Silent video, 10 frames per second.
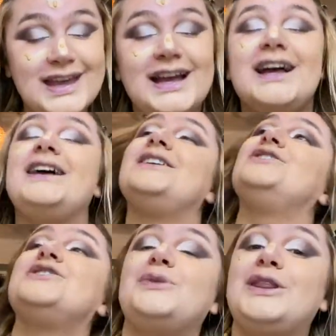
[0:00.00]
it's
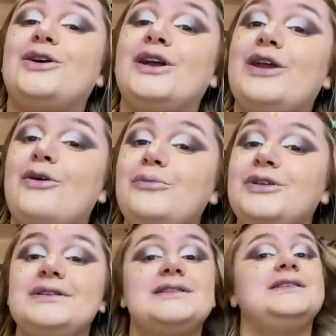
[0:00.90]
just the way the cookie
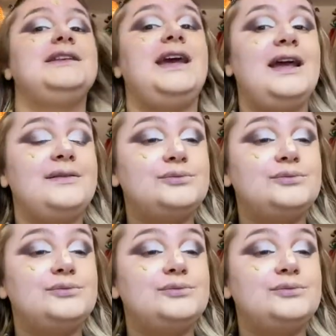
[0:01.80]
crumbles, isn't it?